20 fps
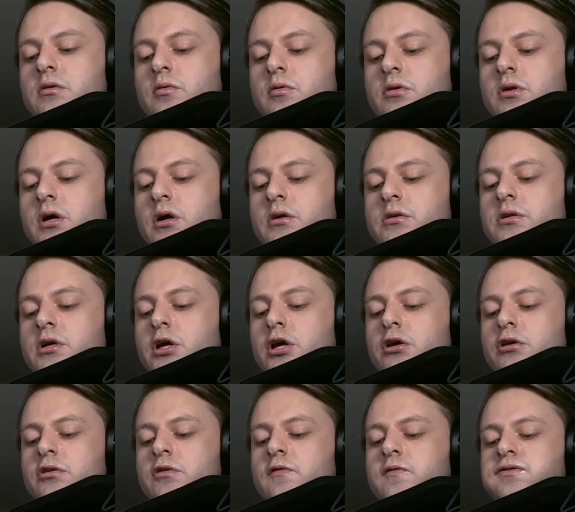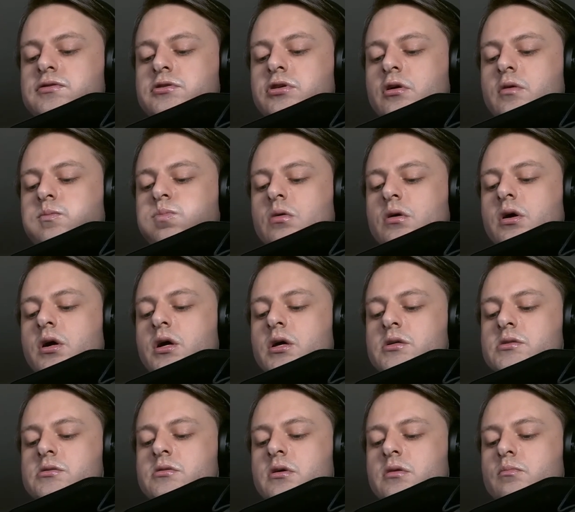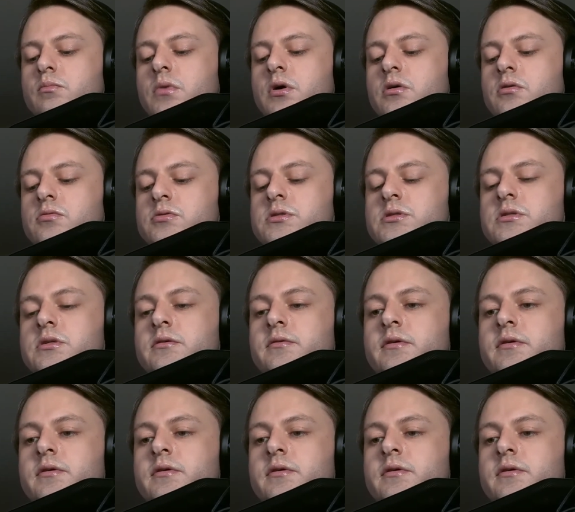or not, you've sharper eyes than most.